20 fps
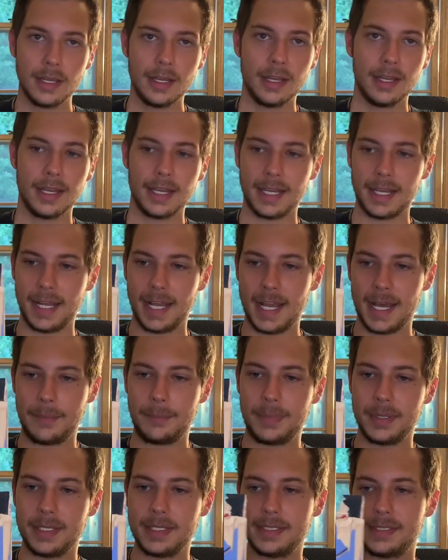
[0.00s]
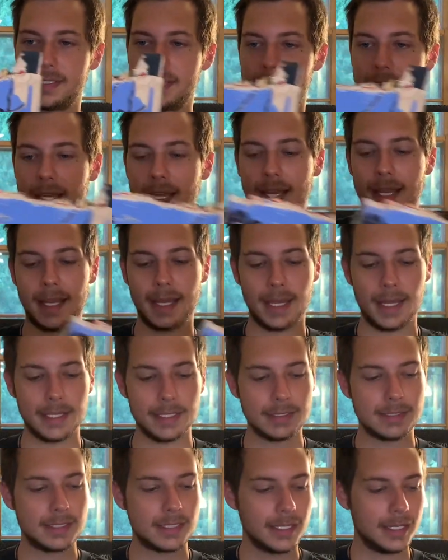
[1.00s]
it happened,
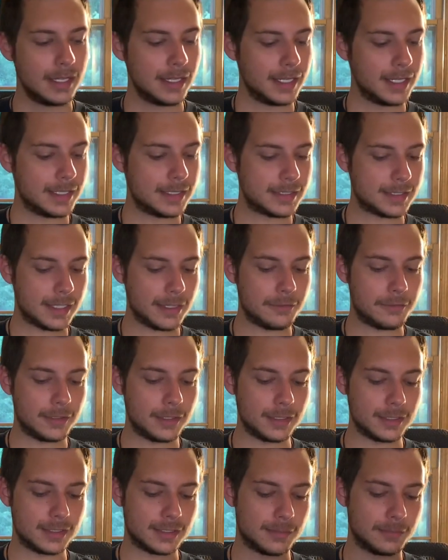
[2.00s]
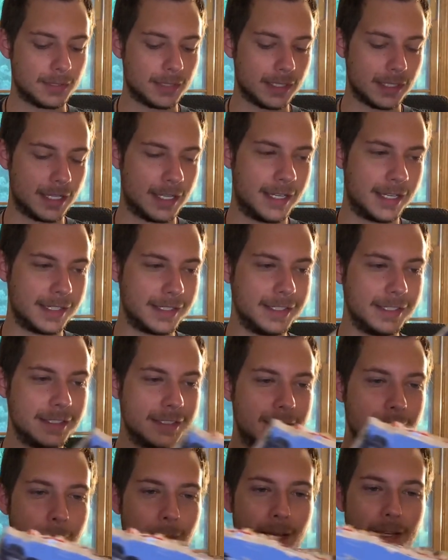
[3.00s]
and it's definitely something I
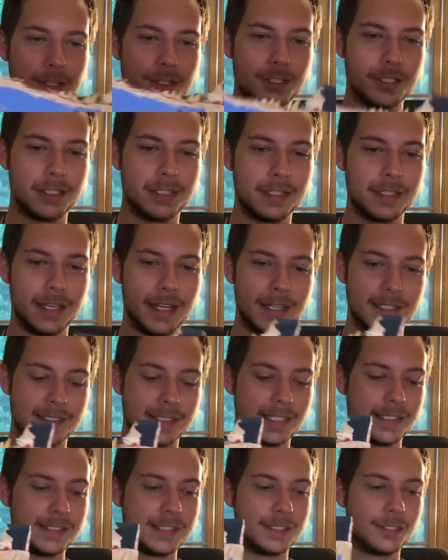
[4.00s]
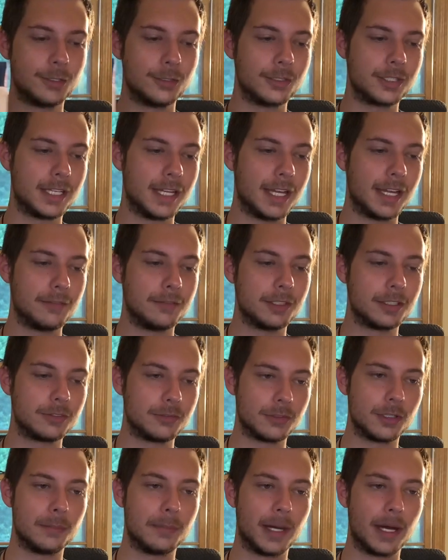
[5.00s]
need to mention, that I did only have this
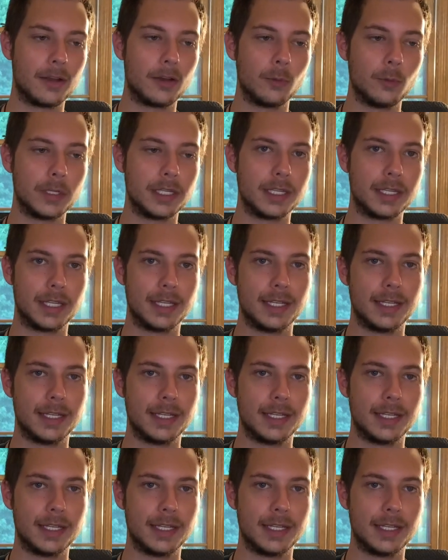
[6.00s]
for about a week,